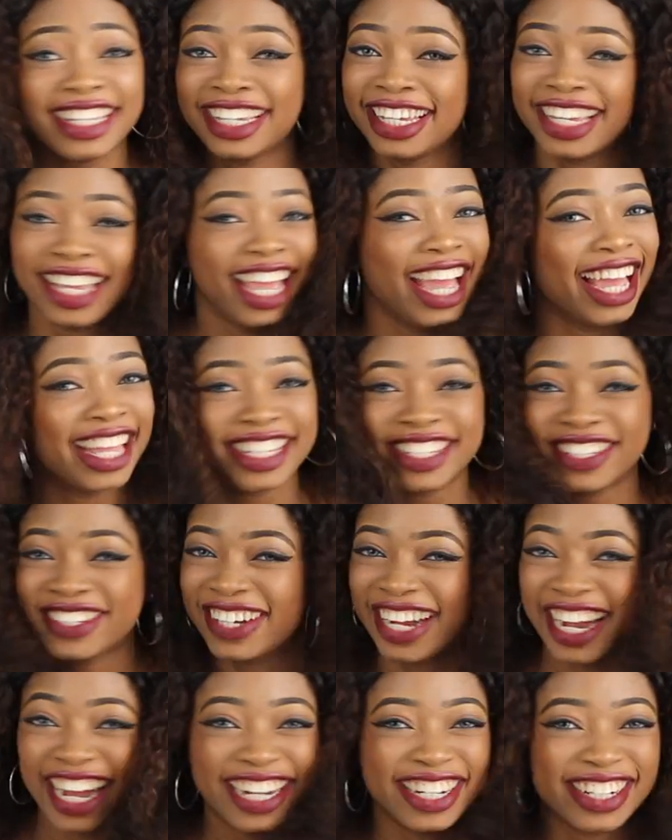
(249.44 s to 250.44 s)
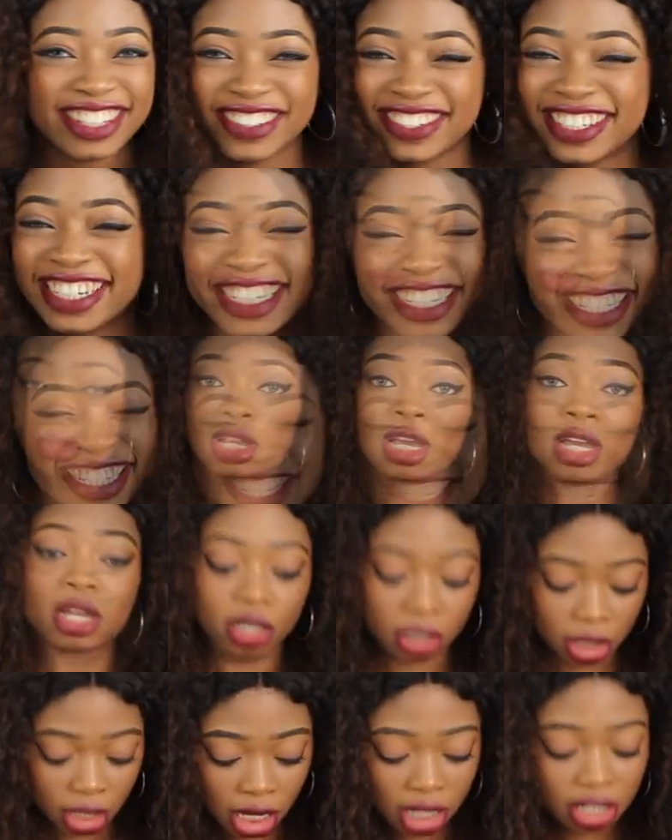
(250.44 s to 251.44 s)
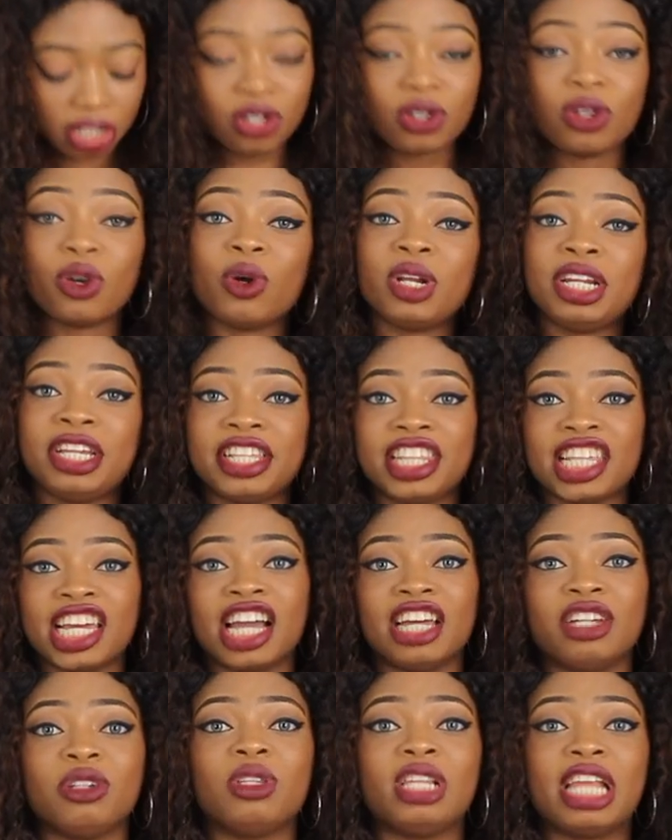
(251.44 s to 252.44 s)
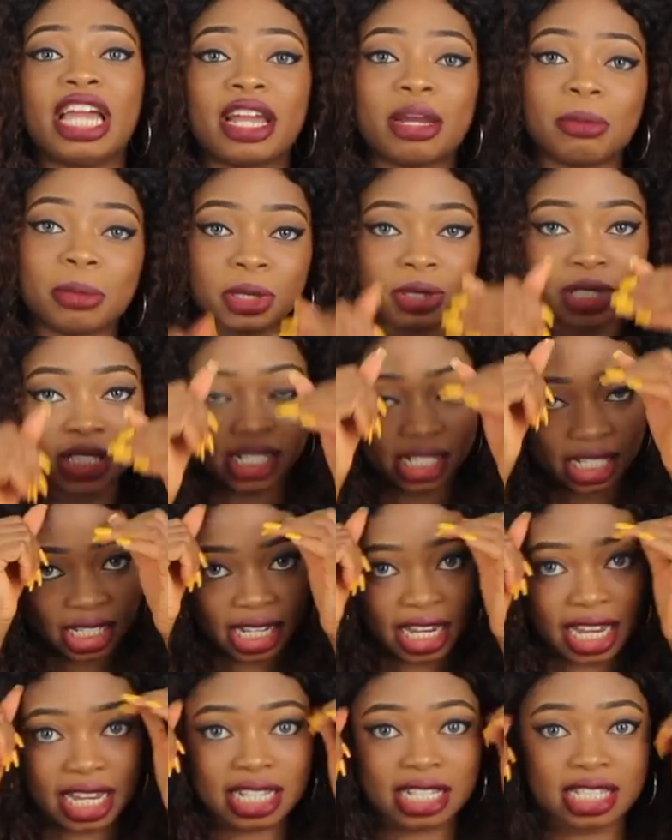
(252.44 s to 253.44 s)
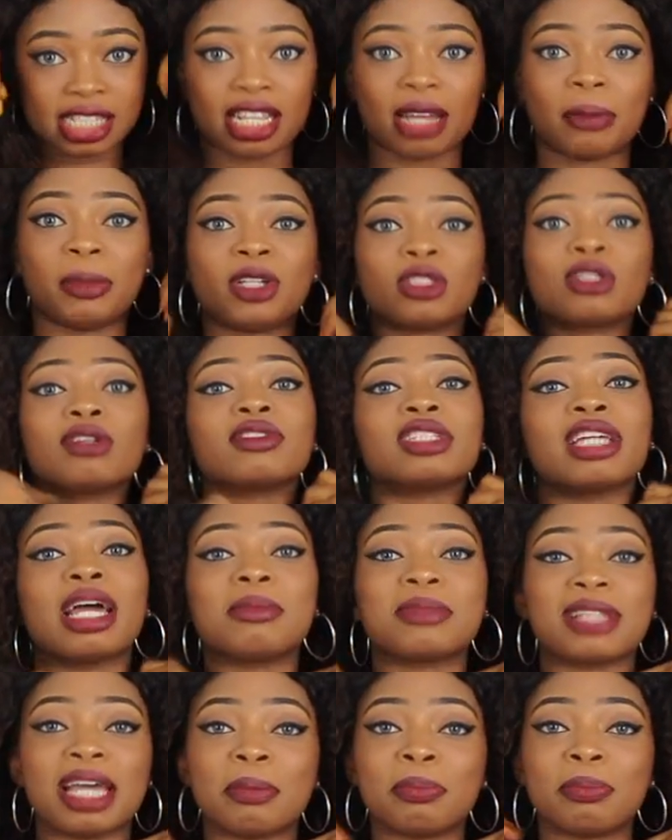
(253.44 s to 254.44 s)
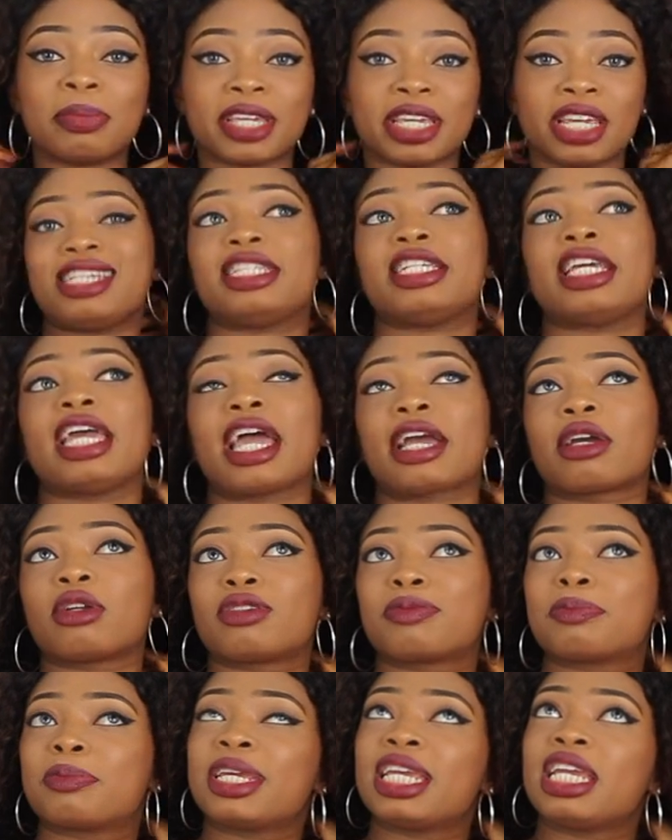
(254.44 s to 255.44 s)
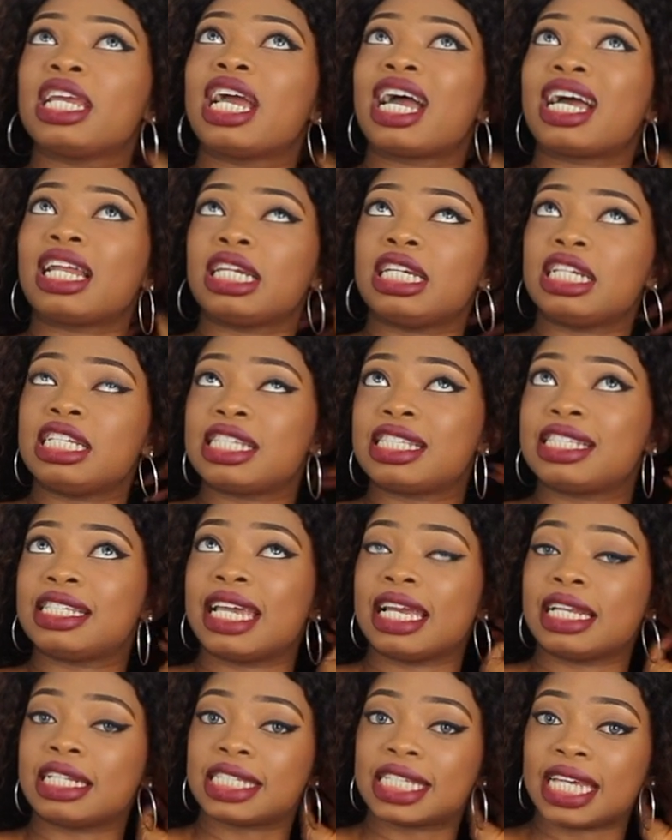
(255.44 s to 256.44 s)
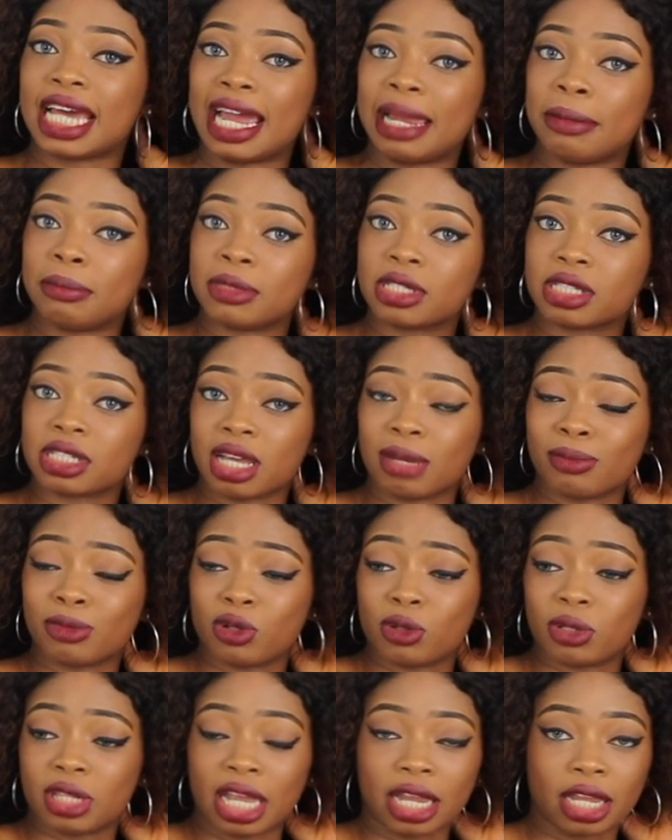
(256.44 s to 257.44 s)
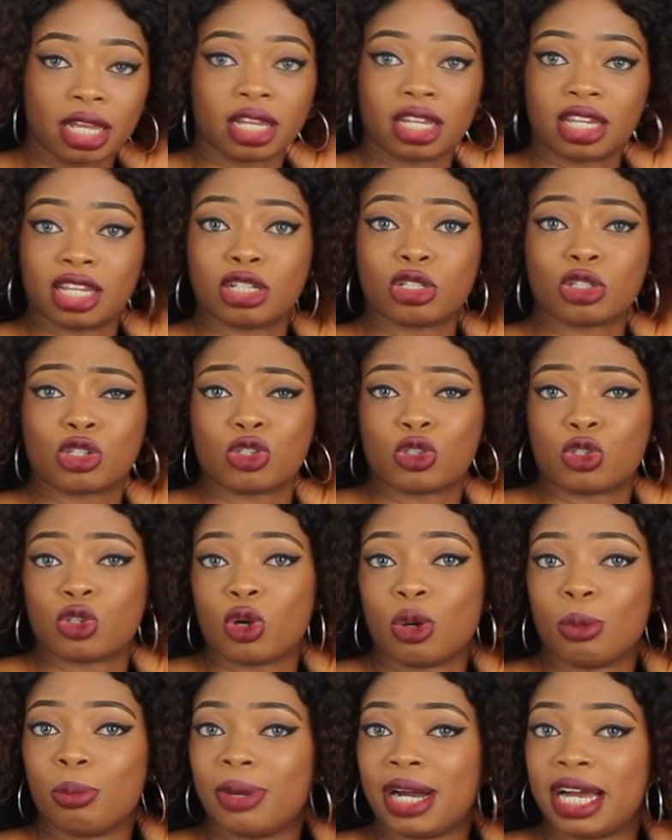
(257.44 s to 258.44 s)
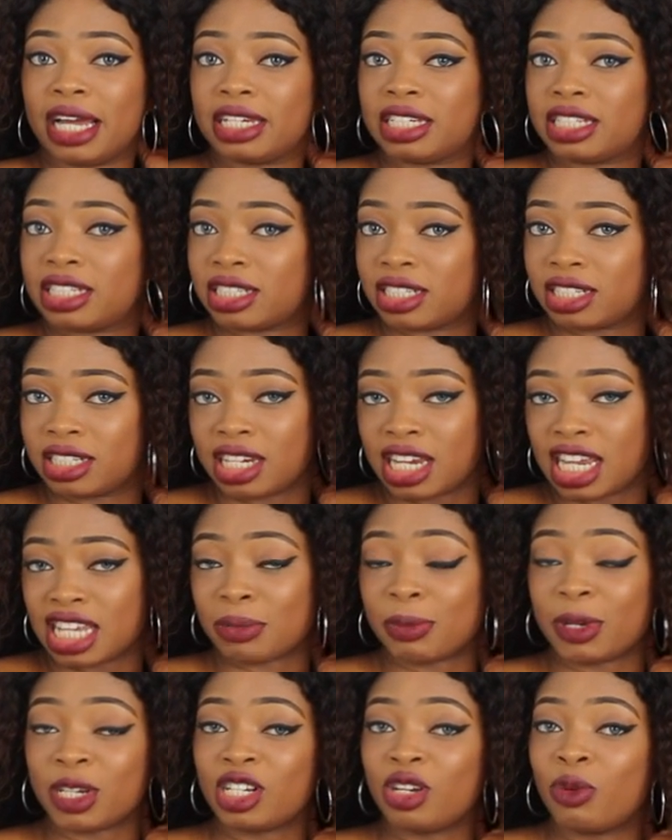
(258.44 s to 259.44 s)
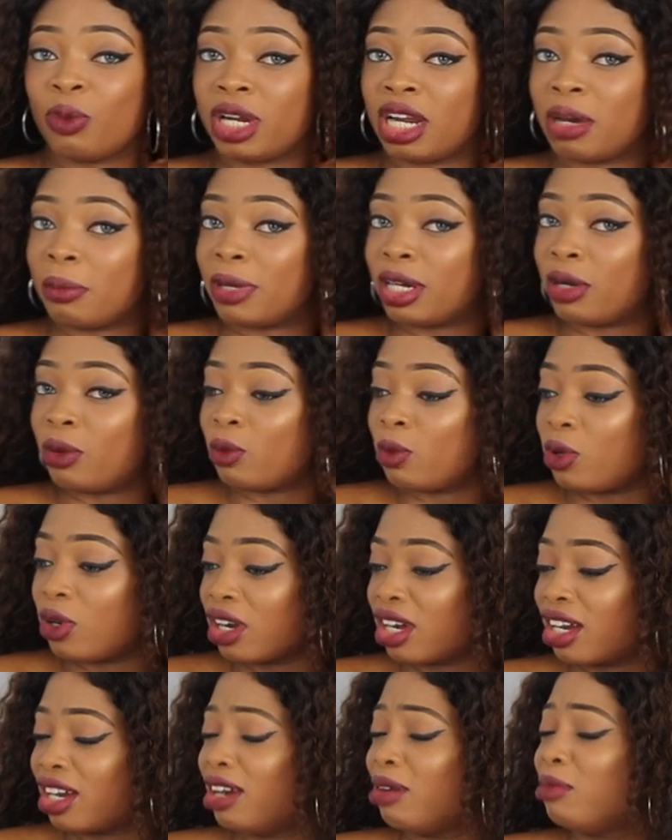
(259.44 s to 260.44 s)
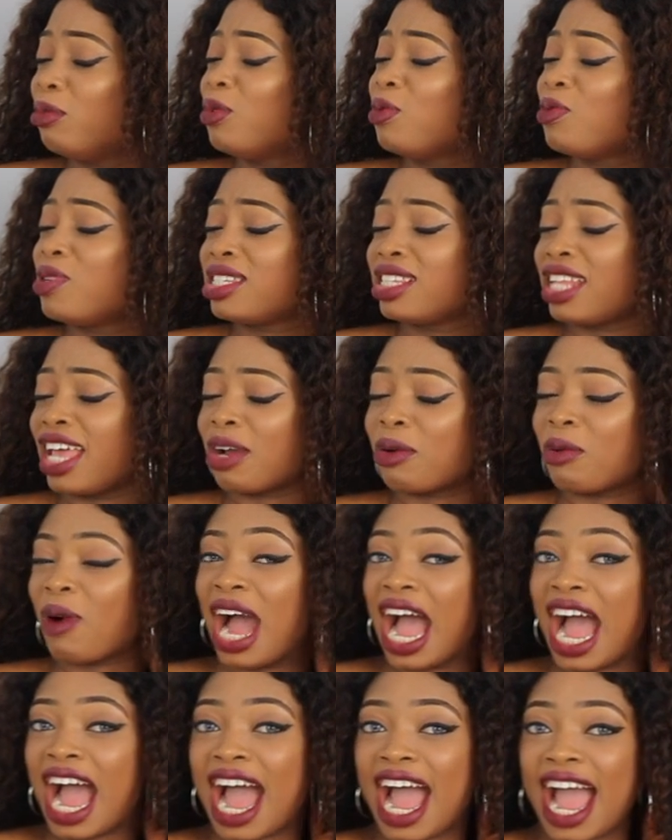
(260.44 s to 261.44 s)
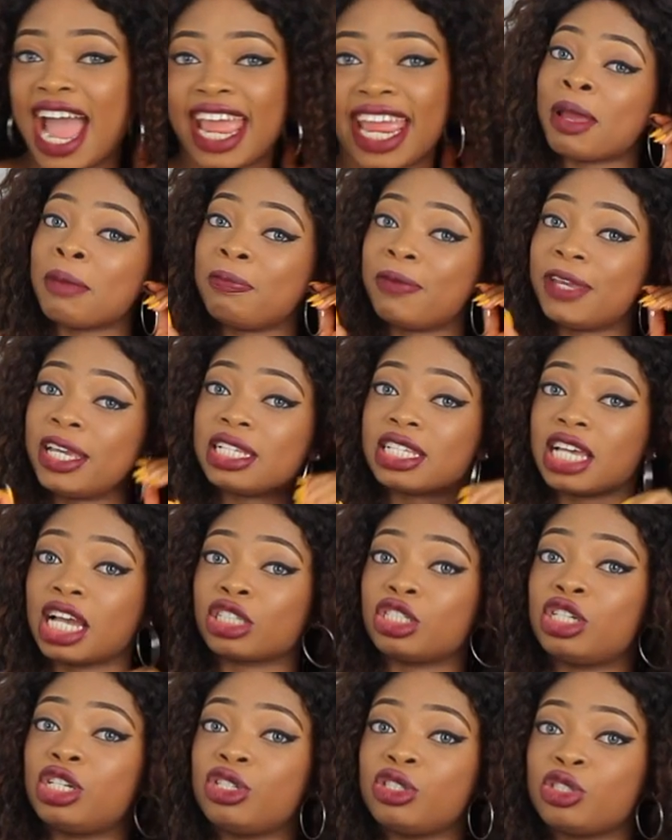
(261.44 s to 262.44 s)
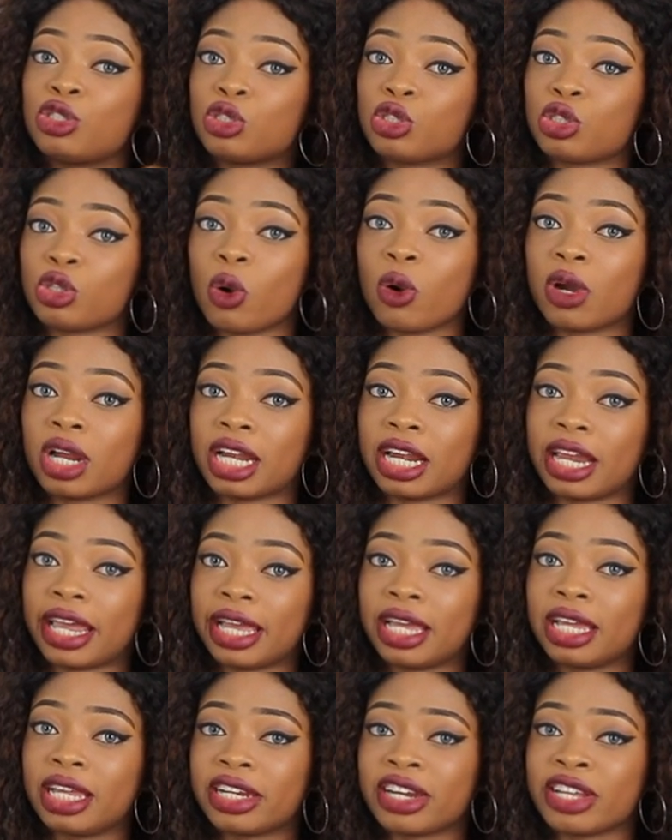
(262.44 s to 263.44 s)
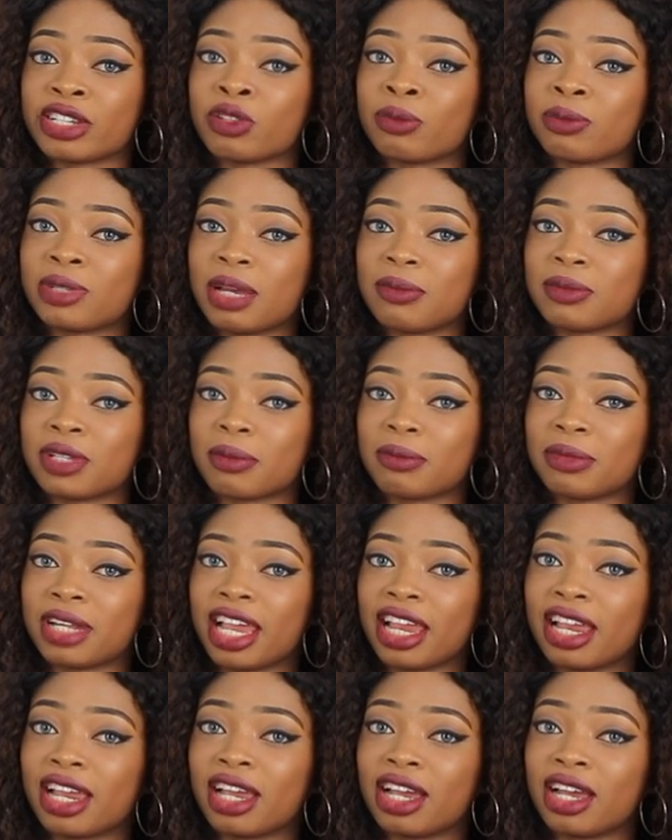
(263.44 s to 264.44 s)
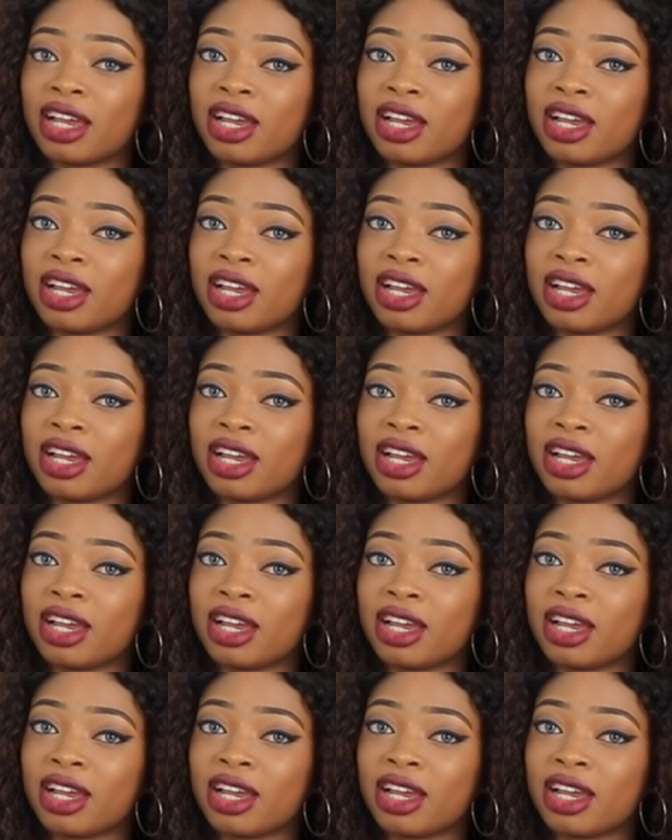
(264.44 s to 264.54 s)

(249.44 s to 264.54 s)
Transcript: It has no calories. The only thing I don't like about this year is the amount of times I pee. A day I could pee at least 10 times. I'm not like, it's so bad. Especially when I'm at work, I'm always like, why? My pee is actually so clear that sometimes I'm like,